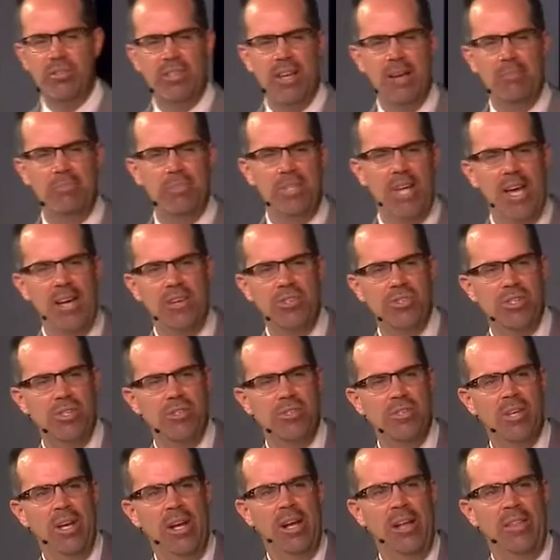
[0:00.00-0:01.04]
new
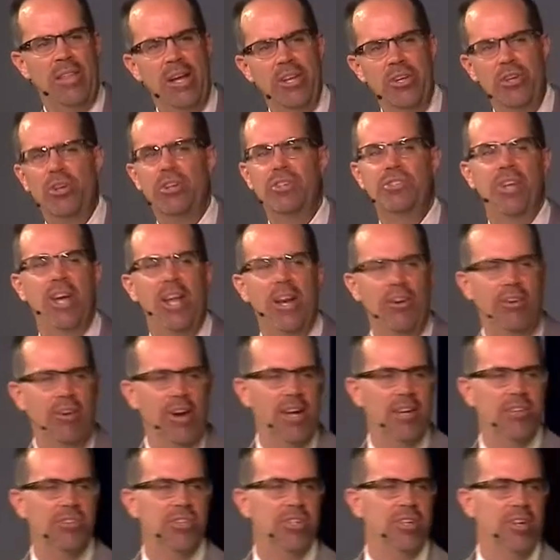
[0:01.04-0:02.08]
temptations that your
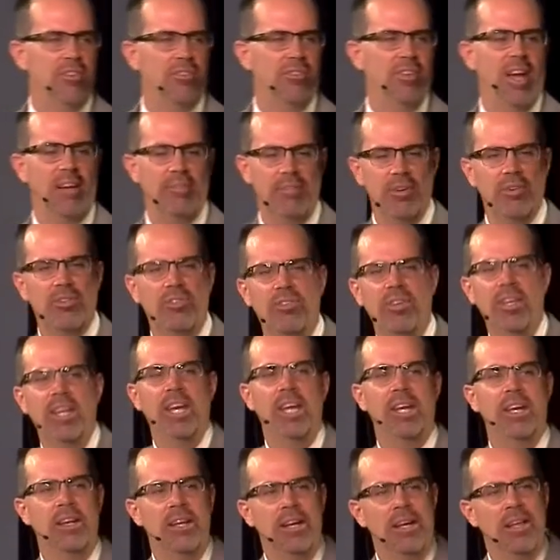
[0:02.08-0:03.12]
generation has never
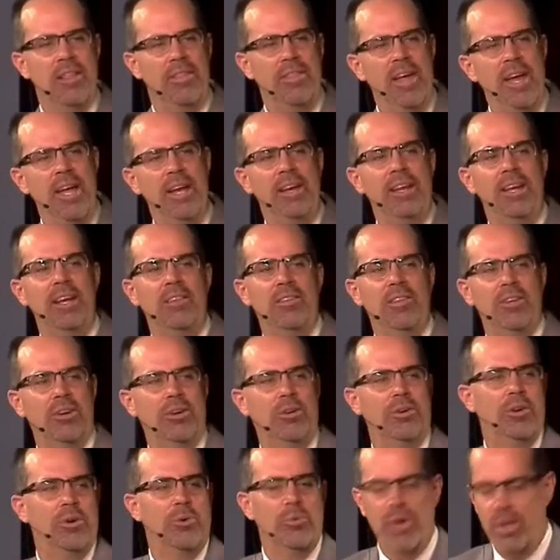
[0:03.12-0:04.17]
seen. They need
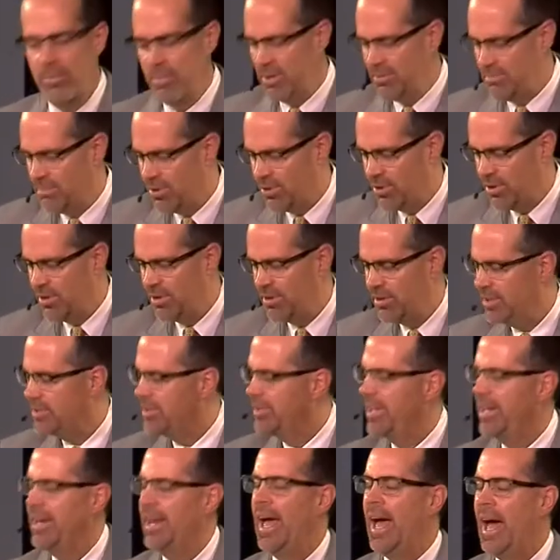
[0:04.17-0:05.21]
the older women more
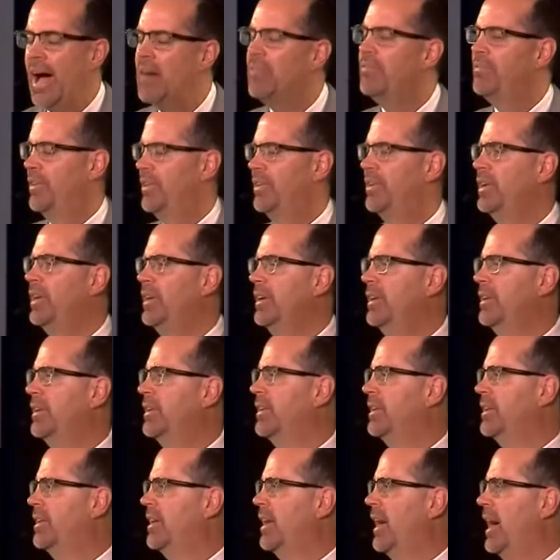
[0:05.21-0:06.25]
than ever
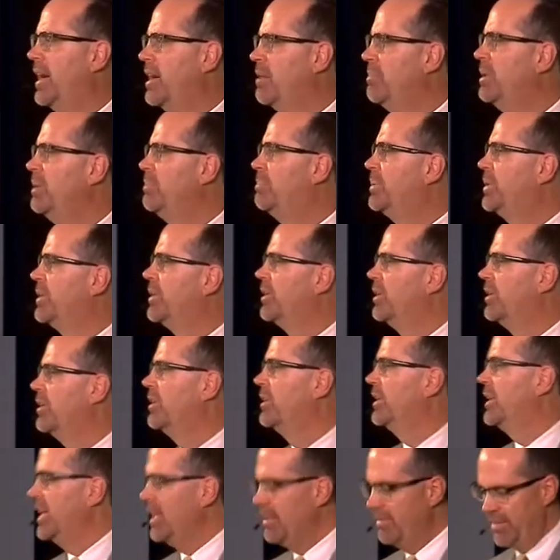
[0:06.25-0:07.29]
how to be
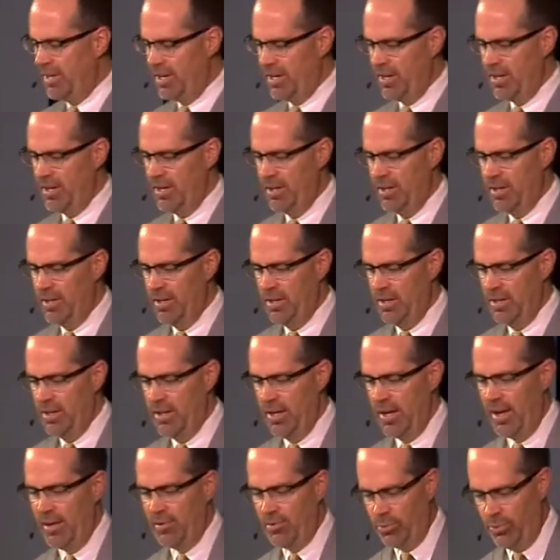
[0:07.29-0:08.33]
pure even
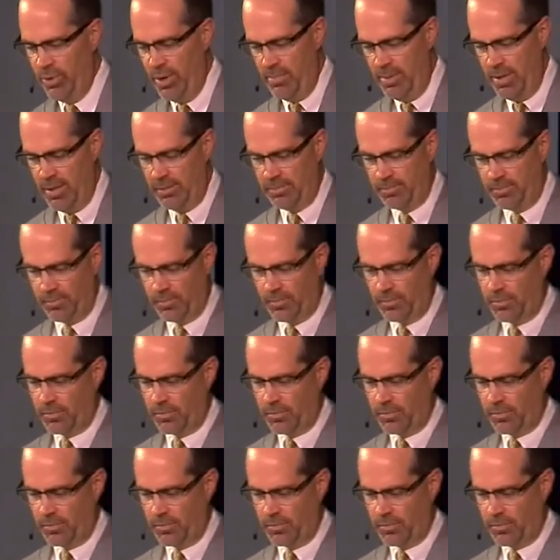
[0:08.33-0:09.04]
as women.